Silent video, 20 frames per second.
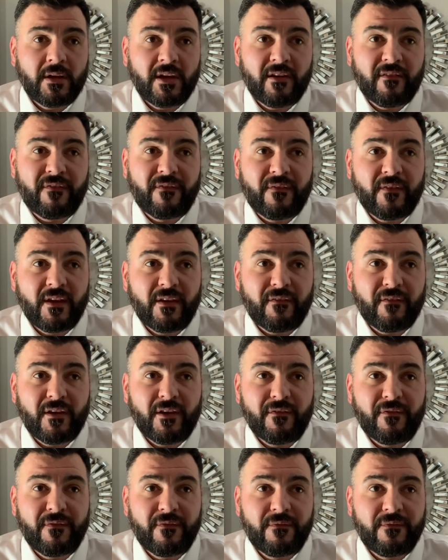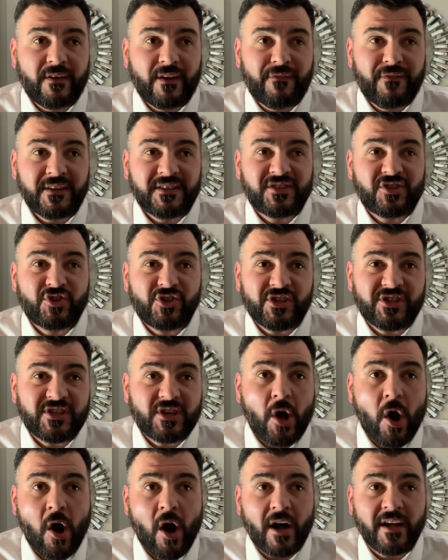If it's just
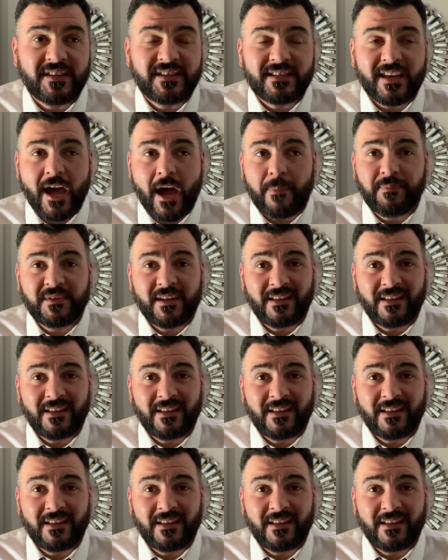concept